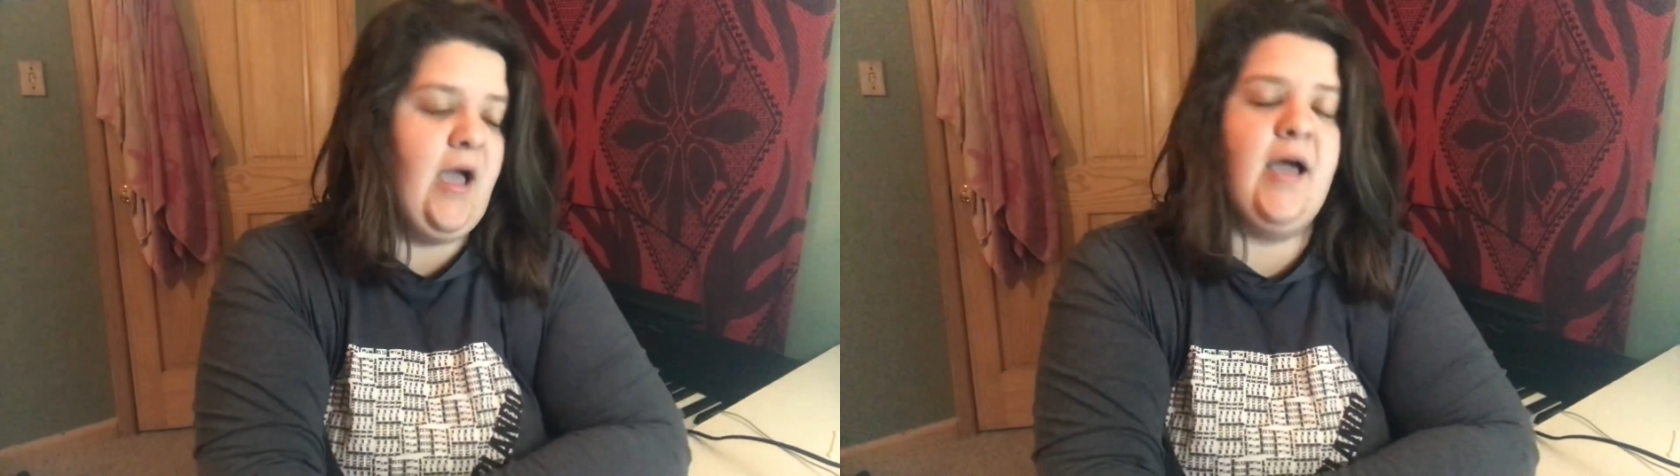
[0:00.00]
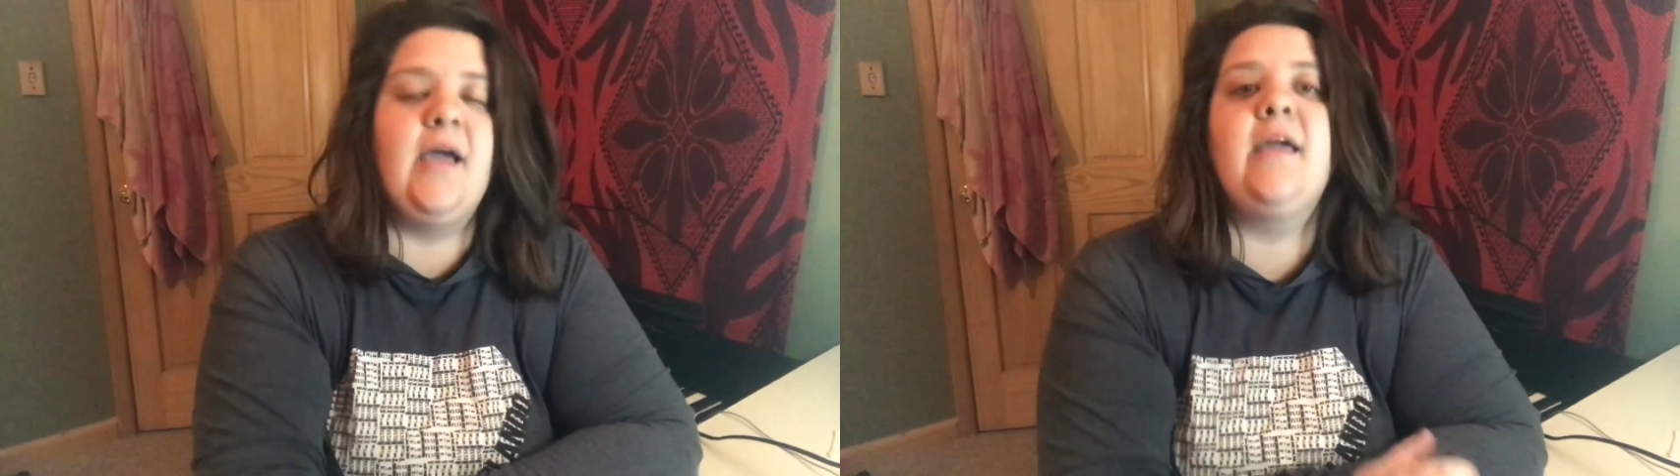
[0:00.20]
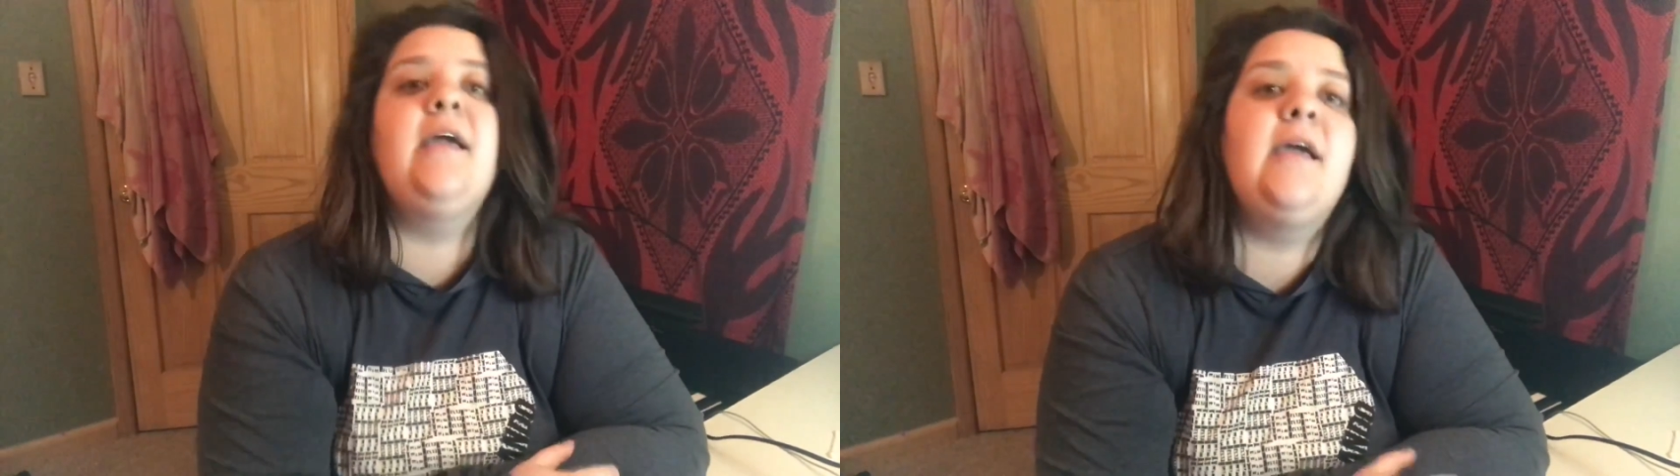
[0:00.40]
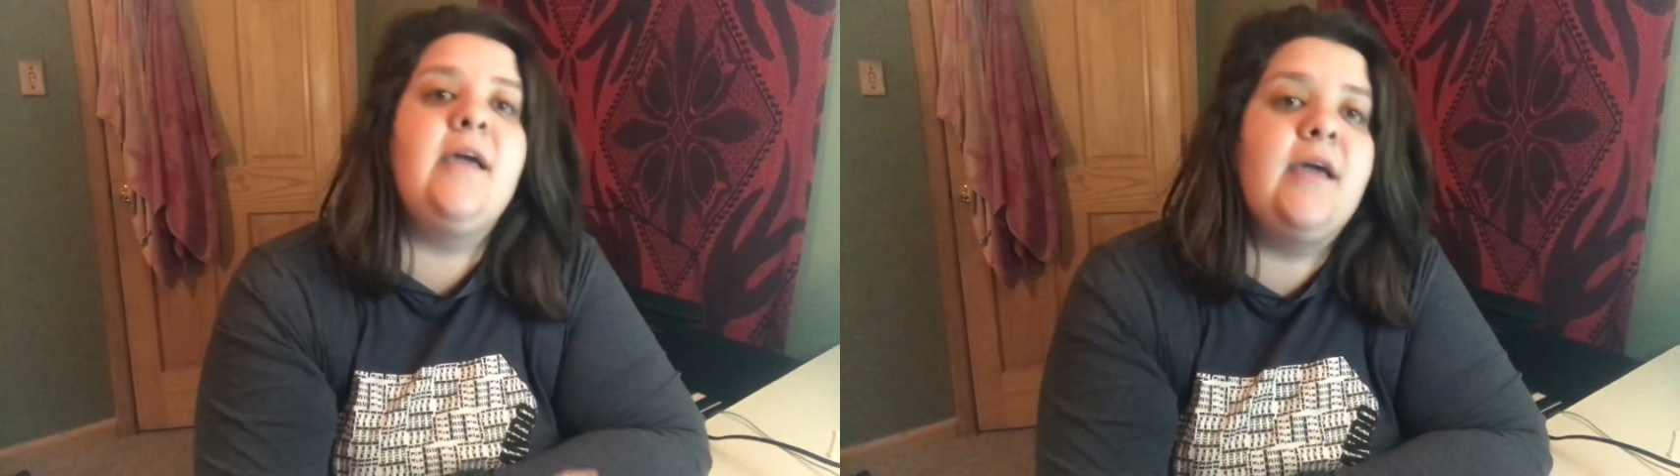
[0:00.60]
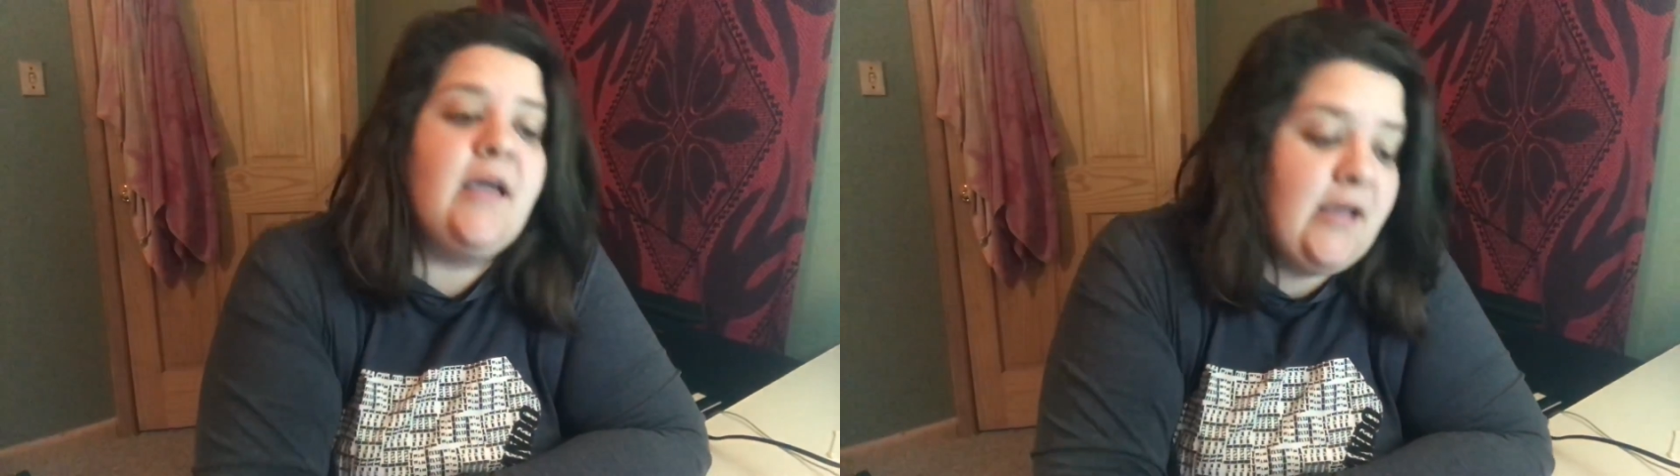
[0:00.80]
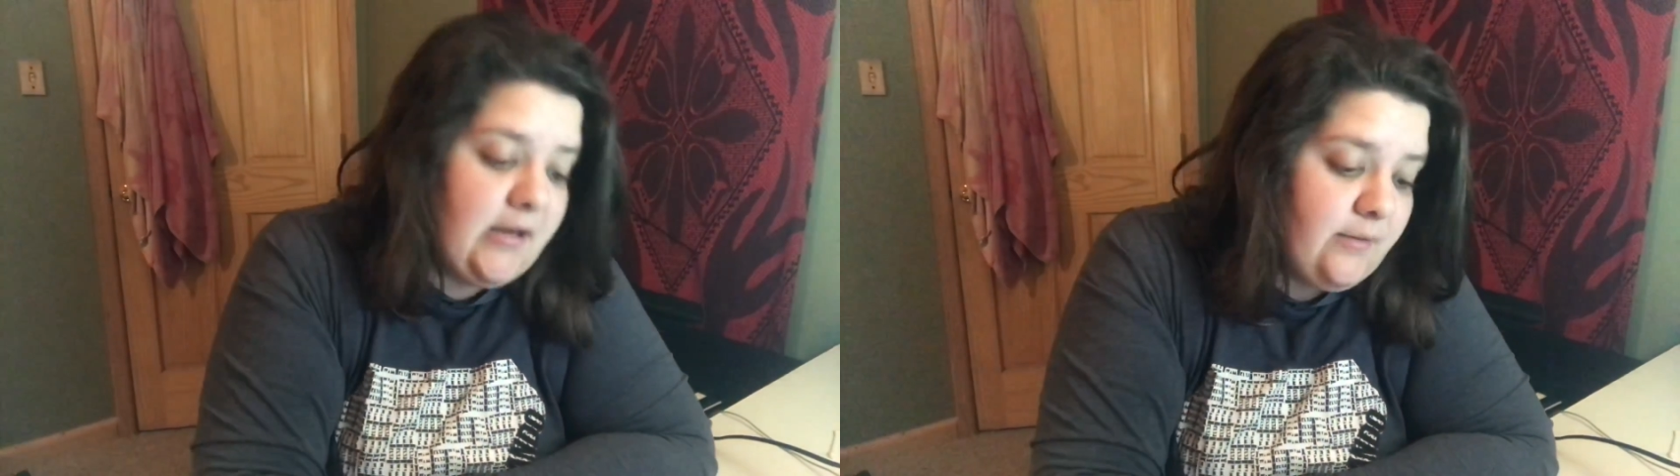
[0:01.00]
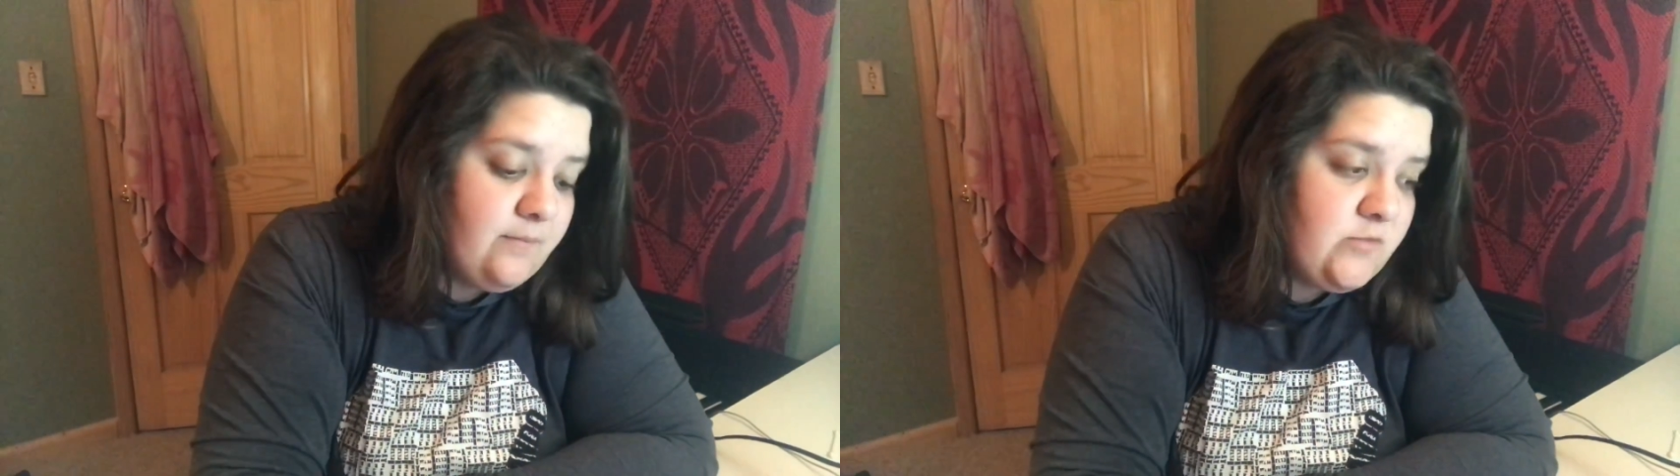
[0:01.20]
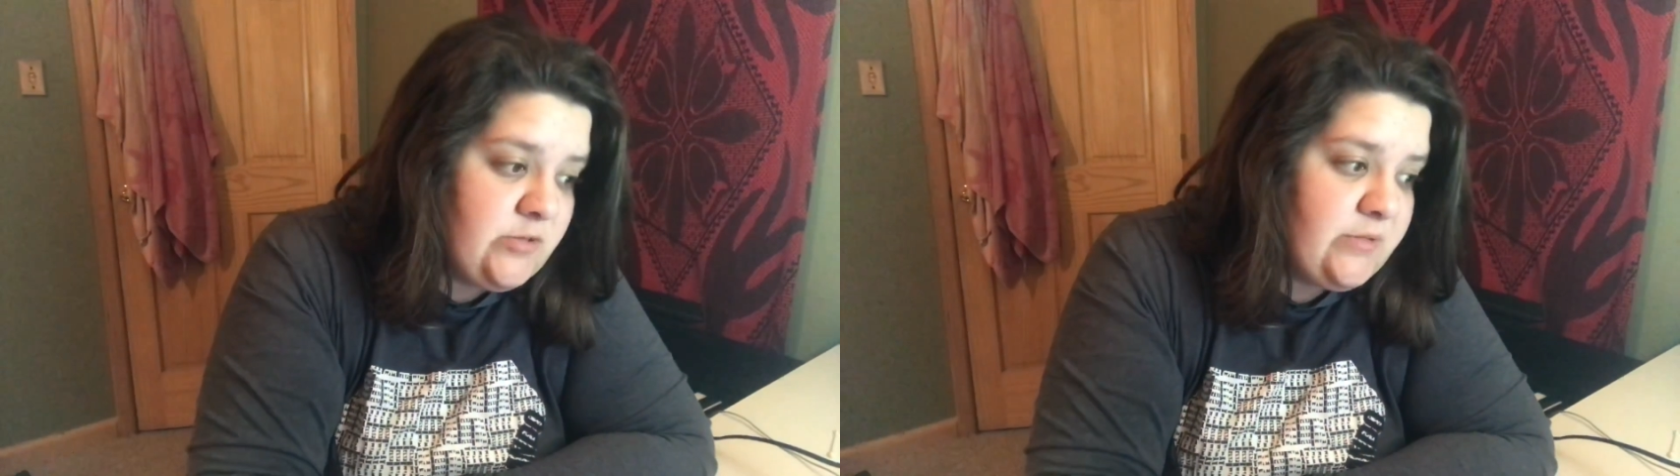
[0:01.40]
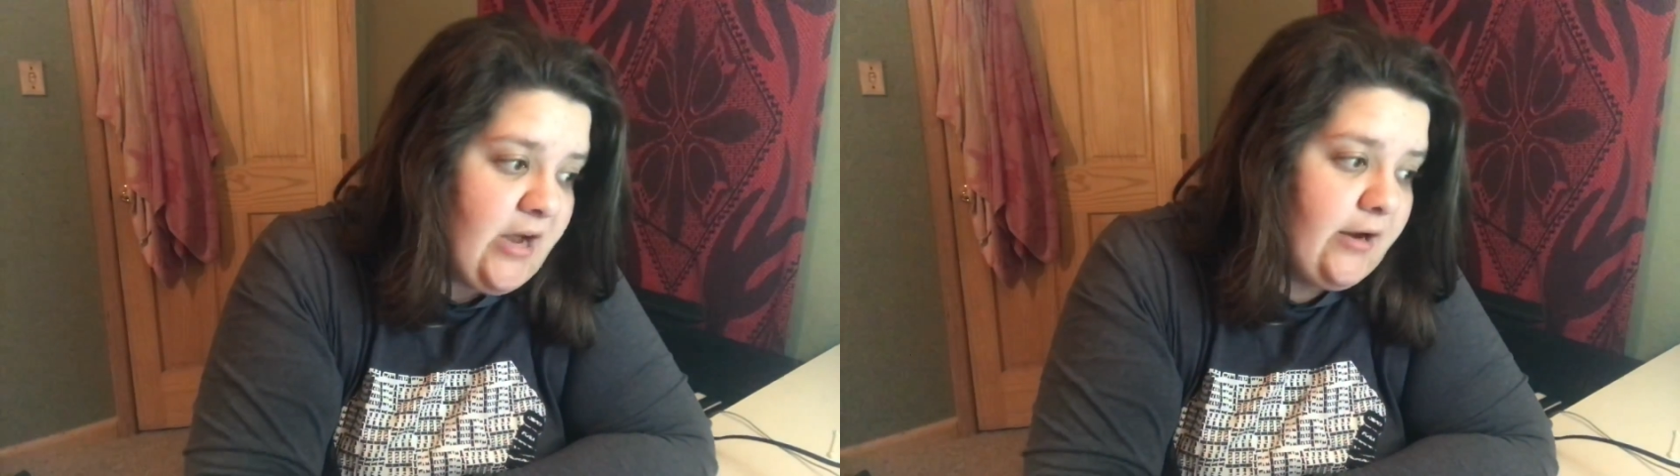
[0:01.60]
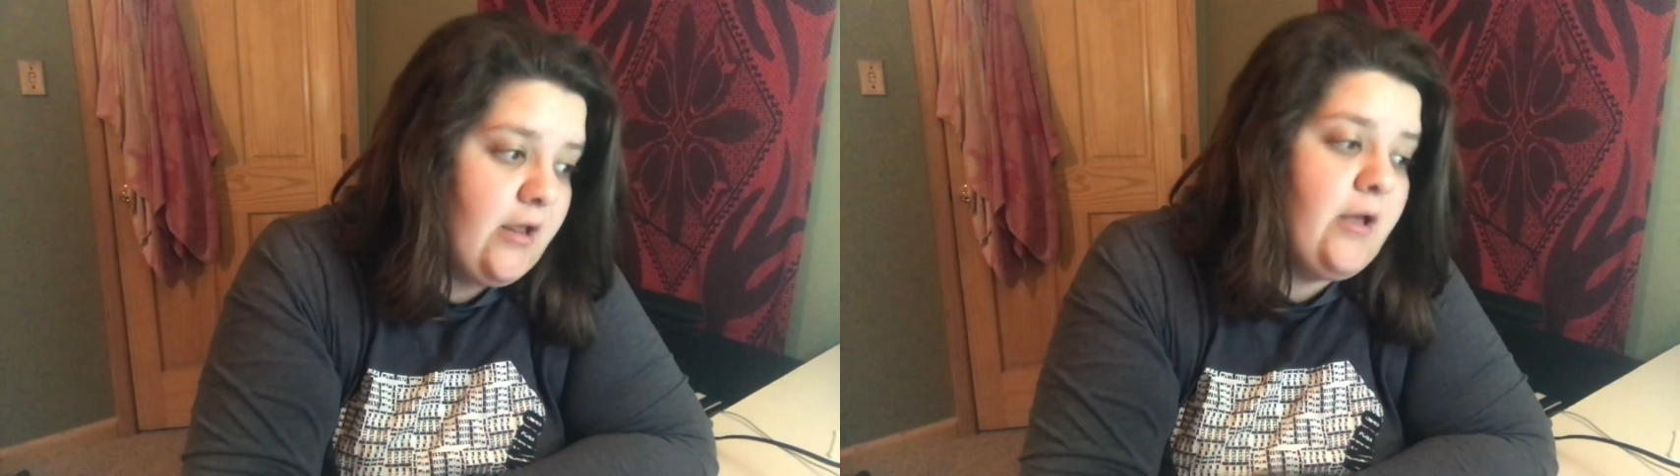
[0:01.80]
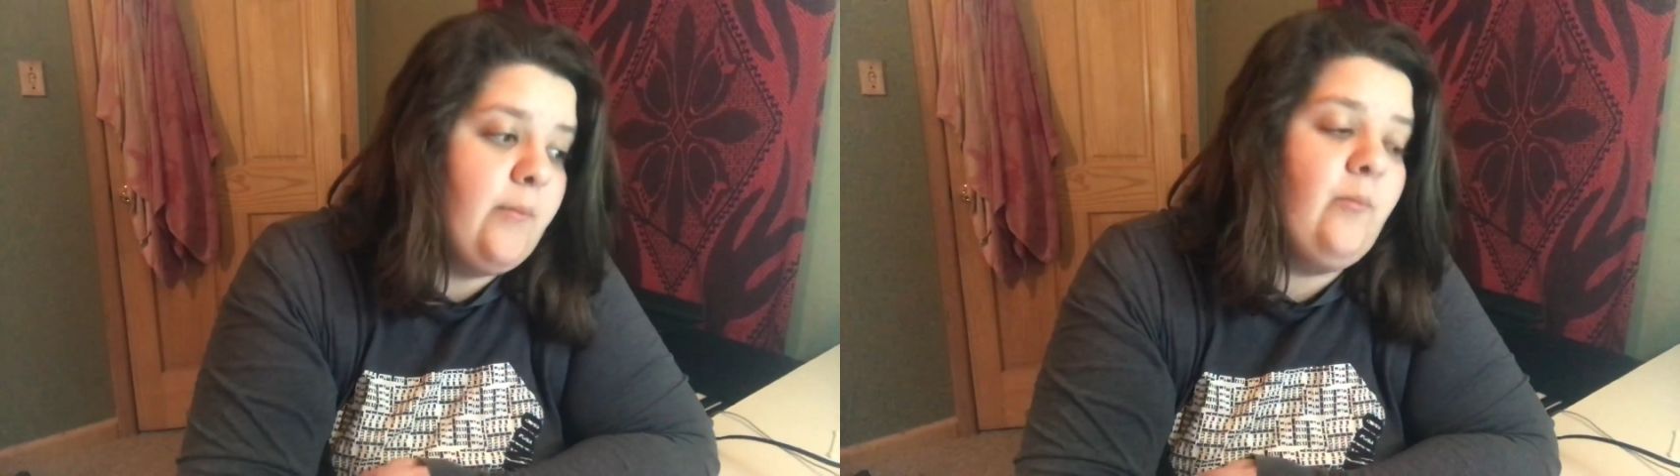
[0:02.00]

I am super tired.